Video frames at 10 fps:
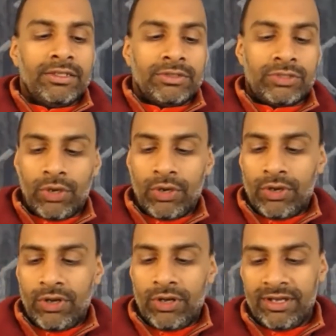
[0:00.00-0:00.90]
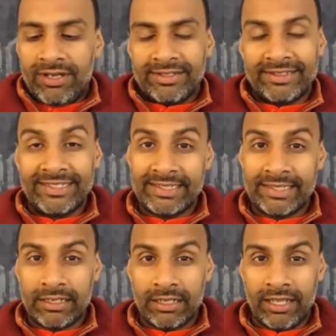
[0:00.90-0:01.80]
So, these are
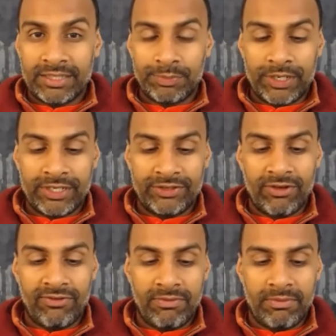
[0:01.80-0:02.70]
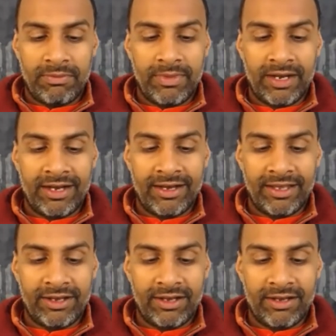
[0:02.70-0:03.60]
subtle expressions of
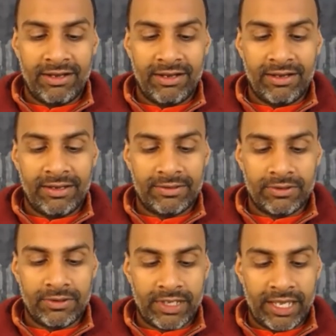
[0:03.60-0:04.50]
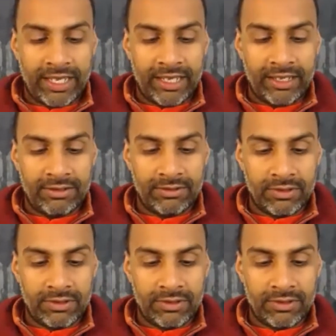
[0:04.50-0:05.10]
Maya, okay?